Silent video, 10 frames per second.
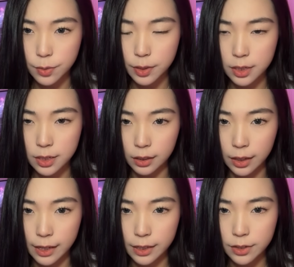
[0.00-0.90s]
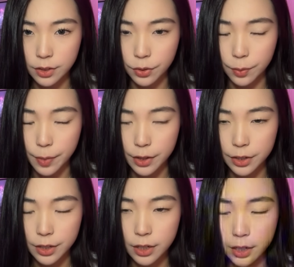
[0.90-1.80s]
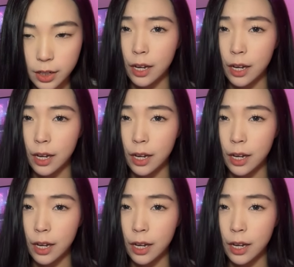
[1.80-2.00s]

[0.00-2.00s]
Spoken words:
because the lighting's a little better.